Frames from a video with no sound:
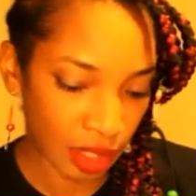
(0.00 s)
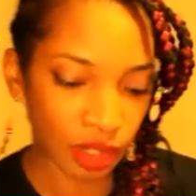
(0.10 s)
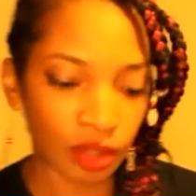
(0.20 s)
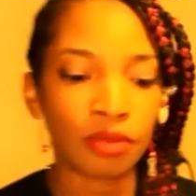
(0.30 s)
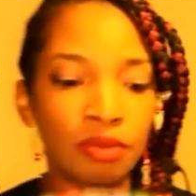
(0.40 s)

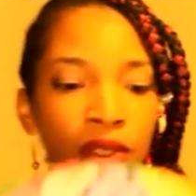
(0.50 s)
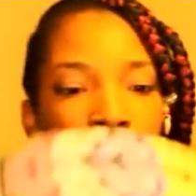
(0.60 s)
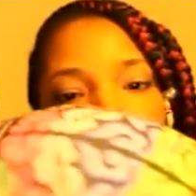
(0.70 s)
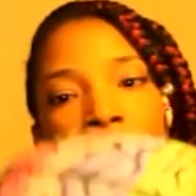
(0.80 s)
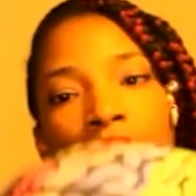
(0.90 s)
So it's really
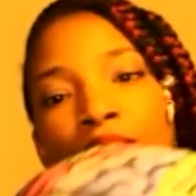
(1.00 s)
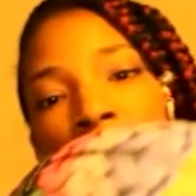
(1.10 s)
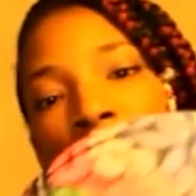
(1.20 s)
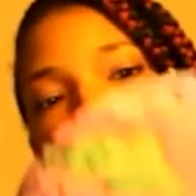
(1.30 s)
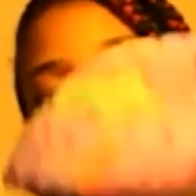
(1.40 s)

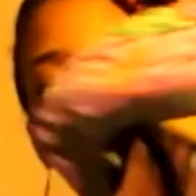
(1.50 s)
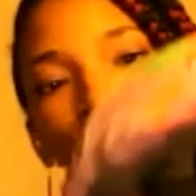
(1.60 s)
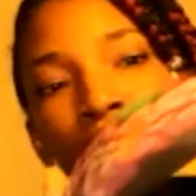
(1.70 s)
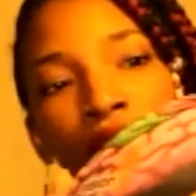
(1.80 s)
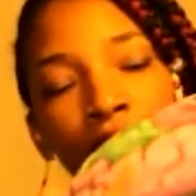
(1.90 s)
simple
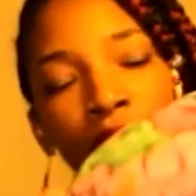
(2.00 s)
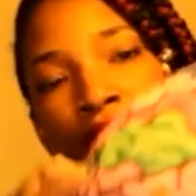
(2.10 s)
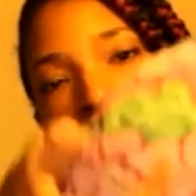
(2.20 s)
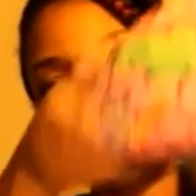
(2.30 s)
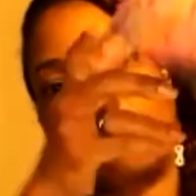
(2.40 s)
to just put
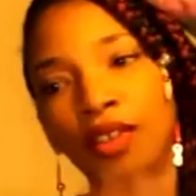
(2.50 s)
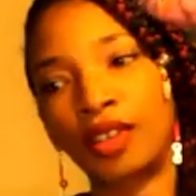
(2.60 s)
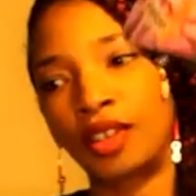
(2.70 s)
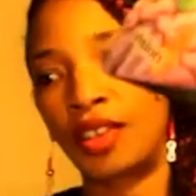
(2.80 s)
it over.